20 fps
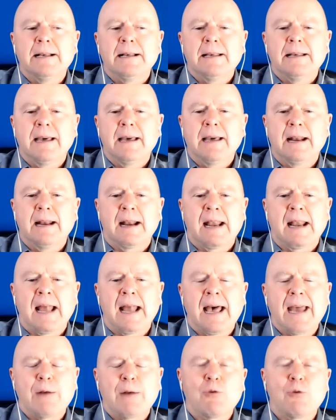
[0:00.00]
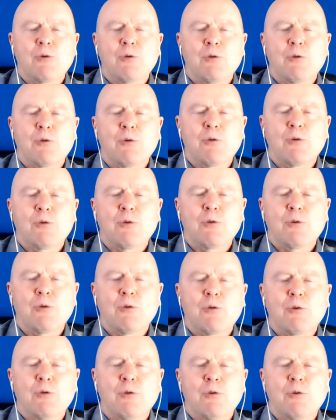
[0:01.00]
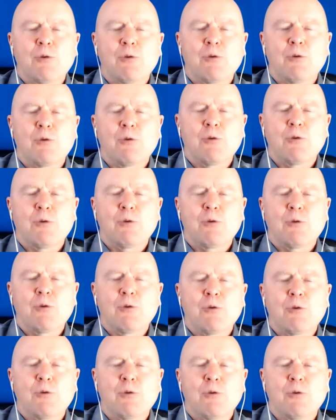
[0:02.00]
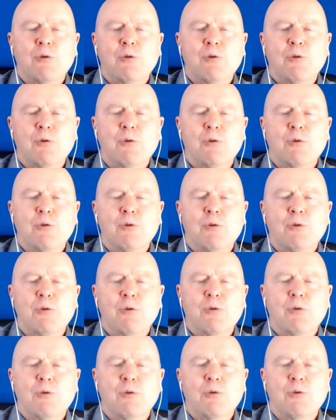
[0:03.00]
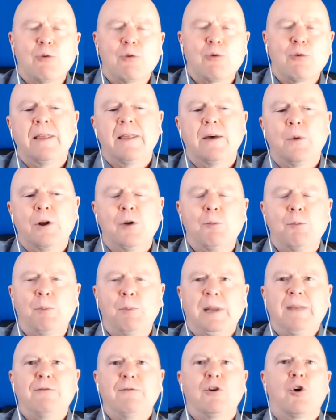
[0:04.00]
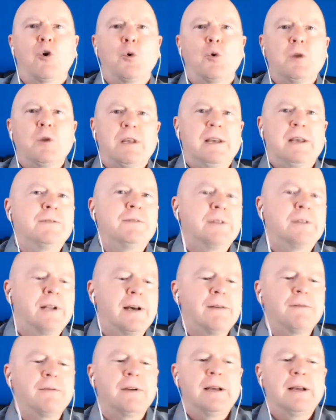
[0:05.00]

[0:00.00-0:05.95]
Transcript: It aligned with my personal philosophy that we all have unique gifts and that we don't believe in our own gifts enough.